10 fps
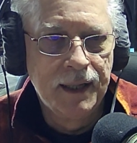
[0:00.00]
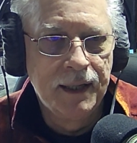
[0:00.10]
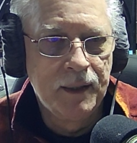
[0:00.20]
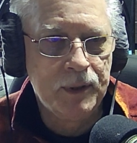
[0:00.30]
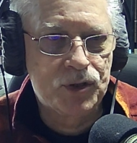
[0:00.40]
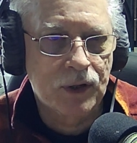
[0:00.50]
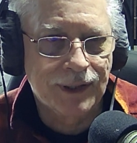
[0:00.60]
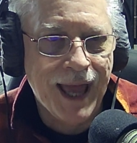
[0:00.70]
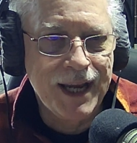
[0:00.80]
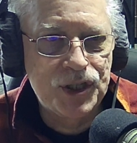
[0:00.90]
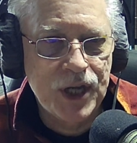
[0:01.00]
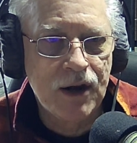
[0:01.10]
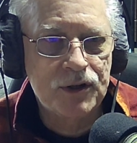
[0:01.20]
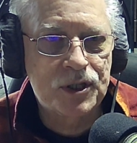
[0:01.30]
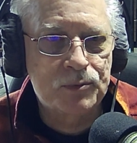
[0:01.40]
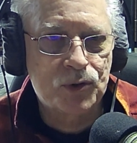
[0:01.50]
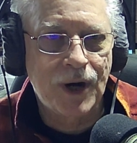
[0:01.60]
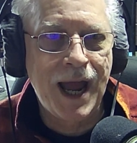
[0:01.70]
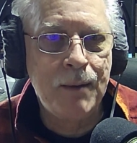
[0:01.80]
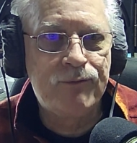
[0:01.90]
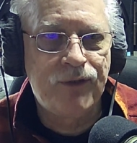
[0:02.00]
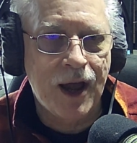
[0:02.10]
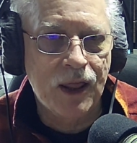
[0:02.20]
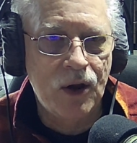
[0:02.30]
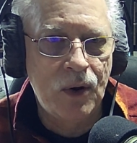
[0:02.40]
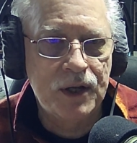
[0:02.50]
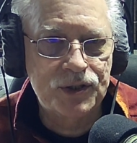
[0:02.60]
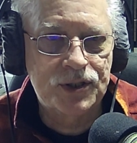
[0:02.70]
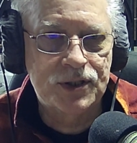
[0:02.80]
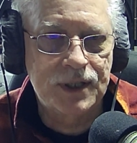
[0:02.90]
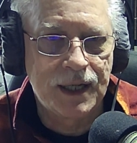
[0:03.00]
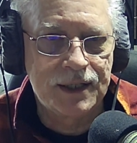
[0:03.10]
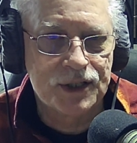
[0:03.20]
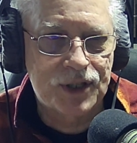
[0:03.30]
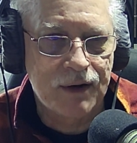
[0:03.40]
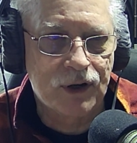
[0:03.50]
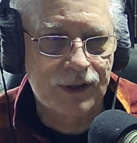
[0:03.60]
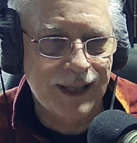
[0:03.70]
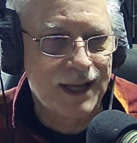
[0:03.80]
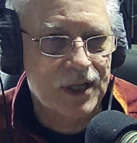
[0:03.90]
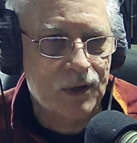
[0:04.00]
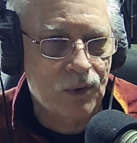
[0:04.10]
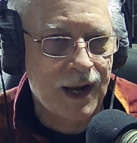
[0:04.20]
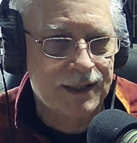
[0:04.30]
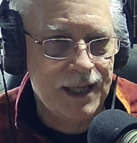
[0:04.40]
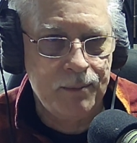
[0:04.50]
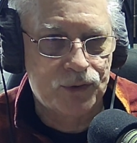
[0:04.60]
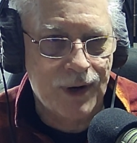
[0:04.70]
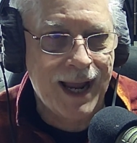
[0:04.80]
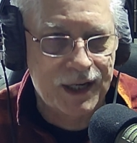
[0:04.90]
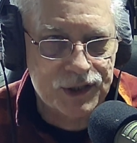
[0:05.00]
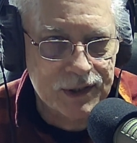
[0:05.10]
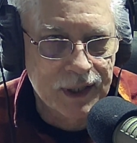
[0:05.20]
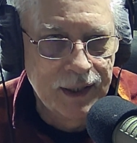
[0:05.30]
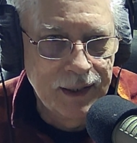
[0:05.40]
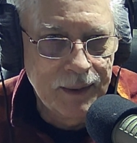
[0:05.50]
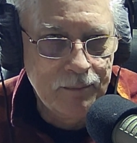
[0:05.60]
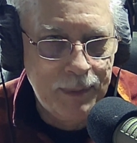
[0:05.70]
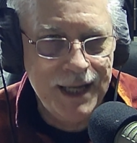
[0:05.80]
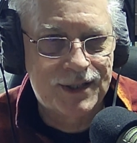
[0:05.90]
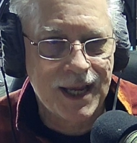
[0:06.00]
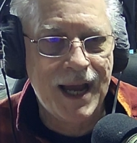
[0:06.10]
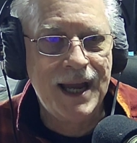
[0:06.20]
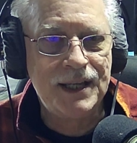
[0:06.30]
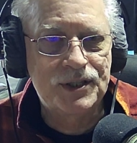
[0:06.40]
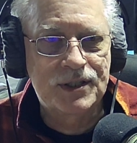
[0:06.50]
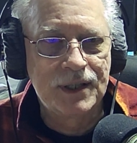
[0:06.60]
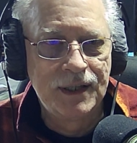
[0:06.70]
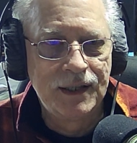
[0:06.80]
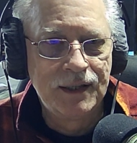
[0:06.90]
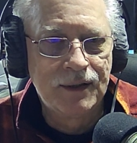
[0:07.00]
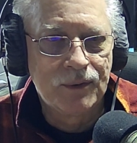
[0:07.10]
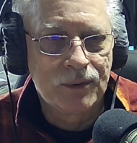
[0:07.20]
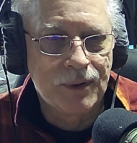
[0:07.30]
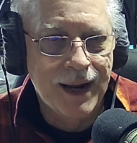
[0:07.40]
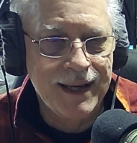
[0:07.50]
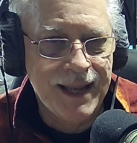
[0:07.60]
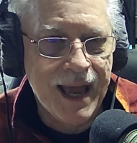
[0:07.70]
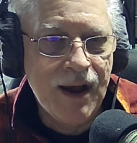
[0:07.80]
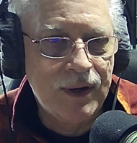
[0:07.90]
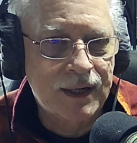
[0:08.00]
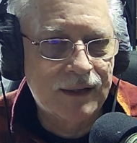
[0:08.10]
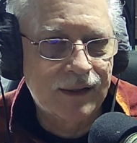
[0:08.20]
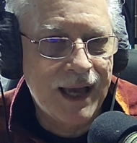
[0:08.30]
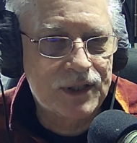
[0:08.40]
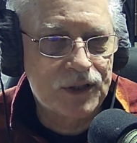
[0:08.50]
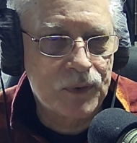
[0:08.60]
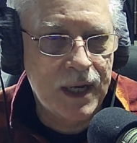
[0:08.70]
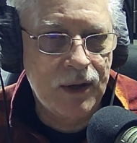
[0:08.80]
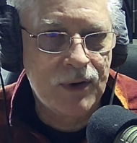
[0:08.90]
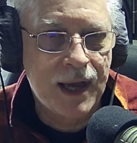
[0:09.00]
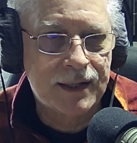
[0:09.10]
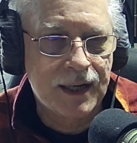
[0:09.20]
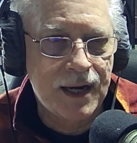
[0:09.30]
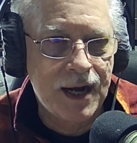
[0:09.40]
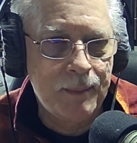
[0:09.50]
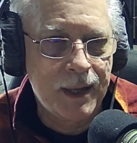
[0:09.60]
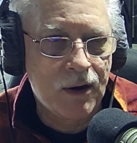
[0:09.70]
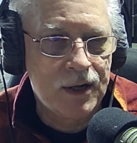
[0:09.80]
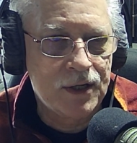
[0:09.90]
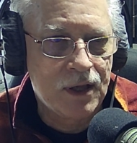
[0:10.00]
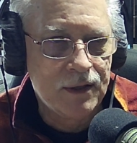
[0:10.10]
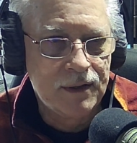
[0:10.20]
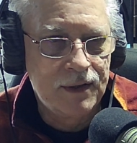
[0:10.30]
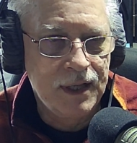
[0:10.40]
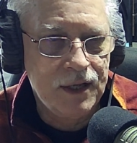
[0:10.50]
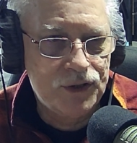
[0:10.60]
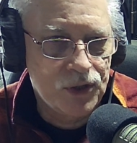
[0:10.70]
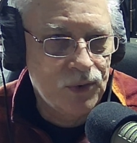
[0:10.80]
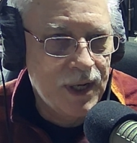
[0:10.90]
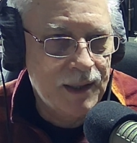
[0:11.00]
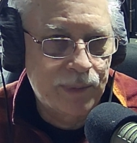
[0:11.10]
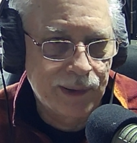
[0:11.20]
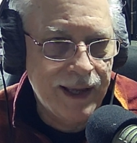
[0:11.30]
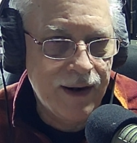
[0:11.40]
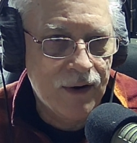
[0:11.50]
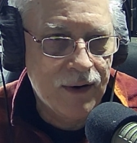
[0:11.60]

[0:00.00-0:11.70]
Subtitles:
Be sure to like, share, subscribe, follow us, discover classic rock deep tracks, B-sides, right now at ClassXRadio.com and on the TuneIn player,